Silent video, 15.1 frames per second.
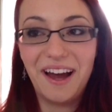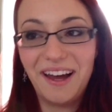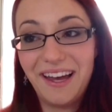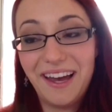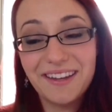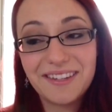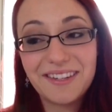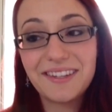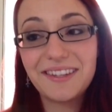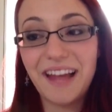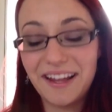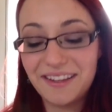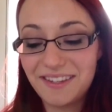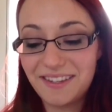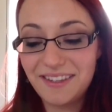I guess.
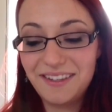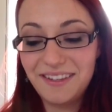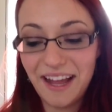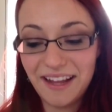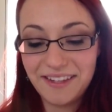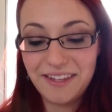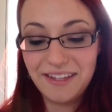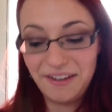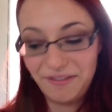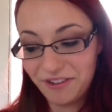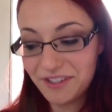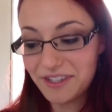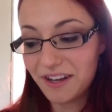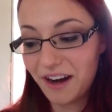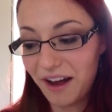That's the
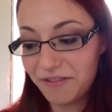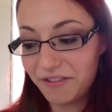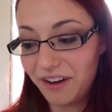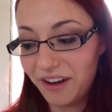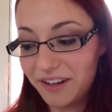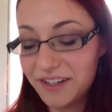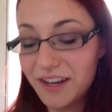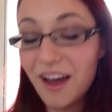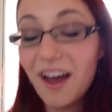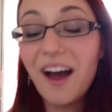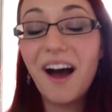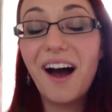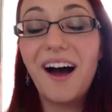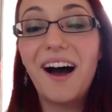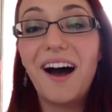difference that I find.
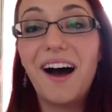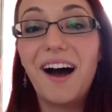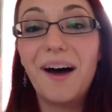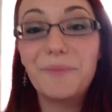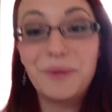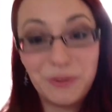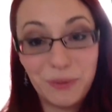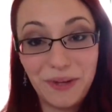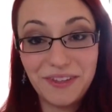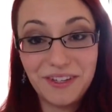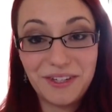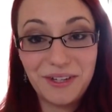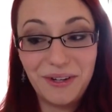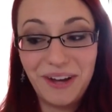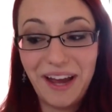between the
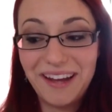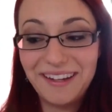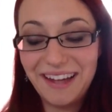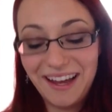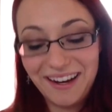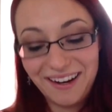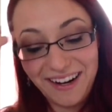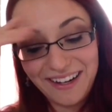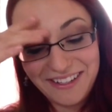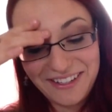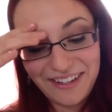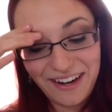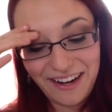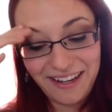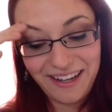two. And
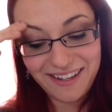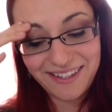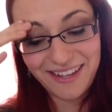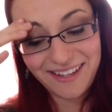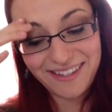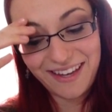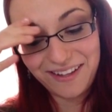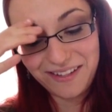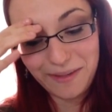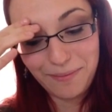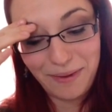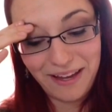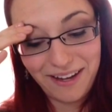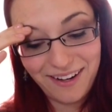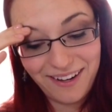I guess that sounds a
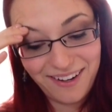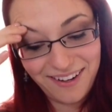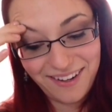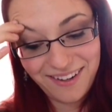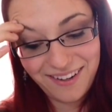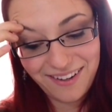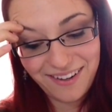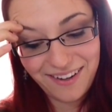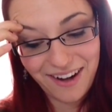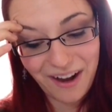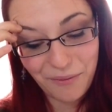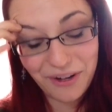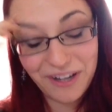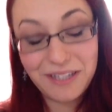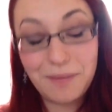bit, I
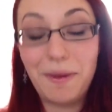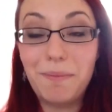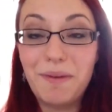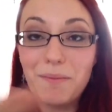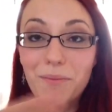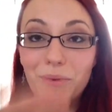wanted to be a bit